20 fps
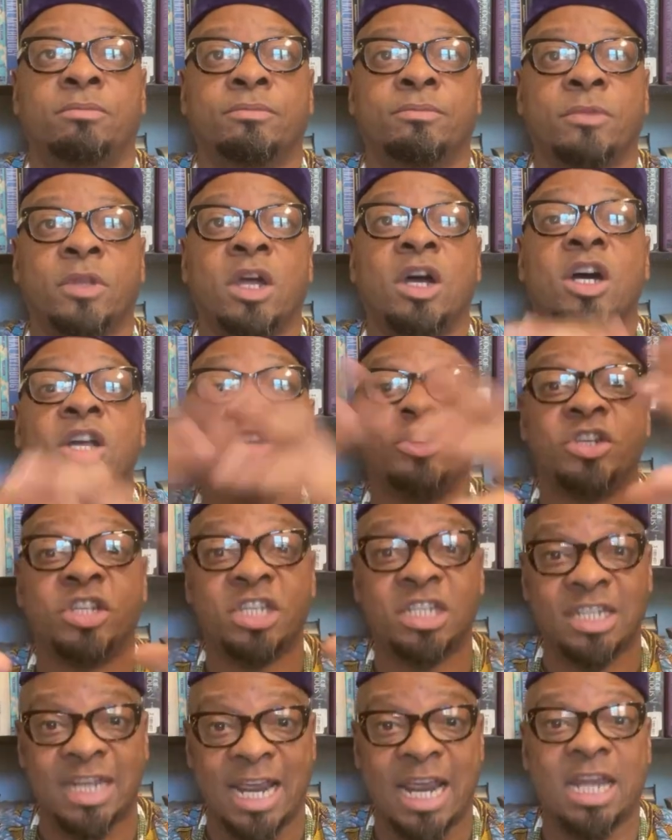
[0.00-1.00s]

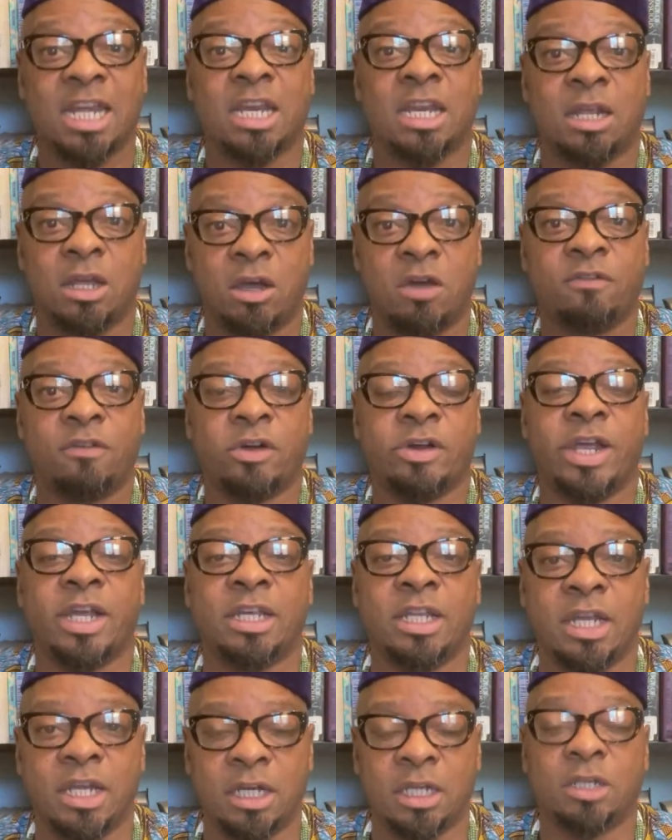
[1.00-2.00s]
understanding of our
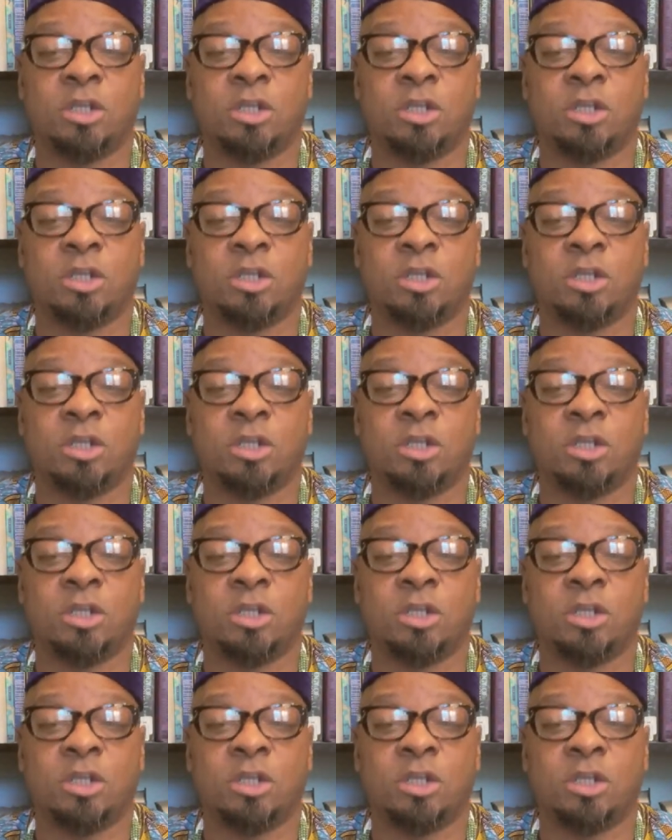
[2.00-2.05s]
identity.